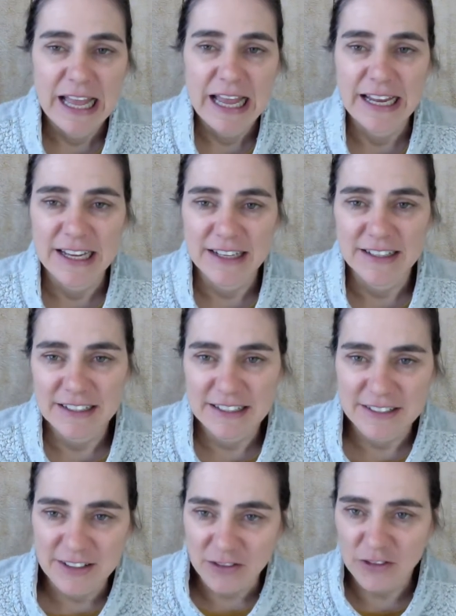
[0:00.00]
And
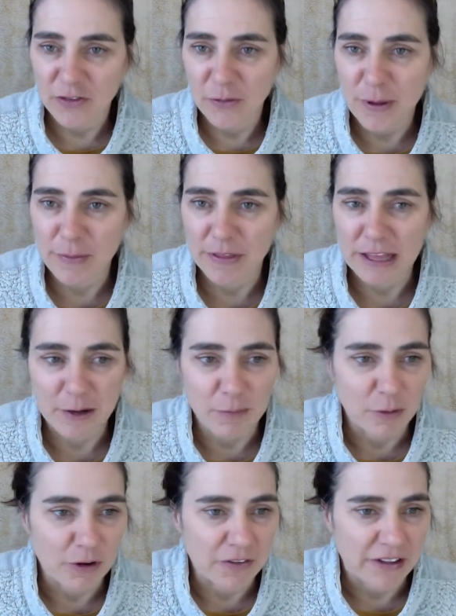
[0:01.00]
it's also for people that are
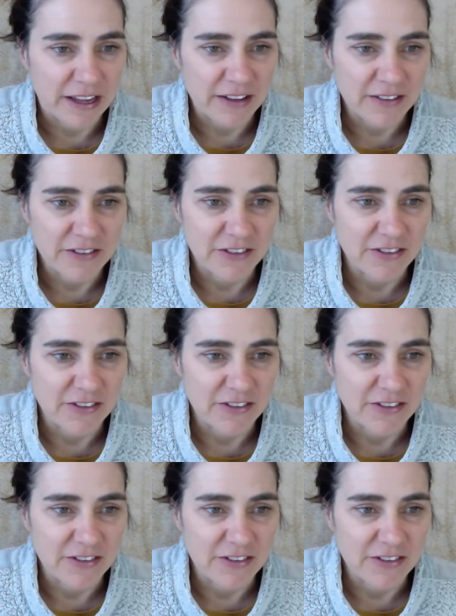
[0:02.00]
more advanced,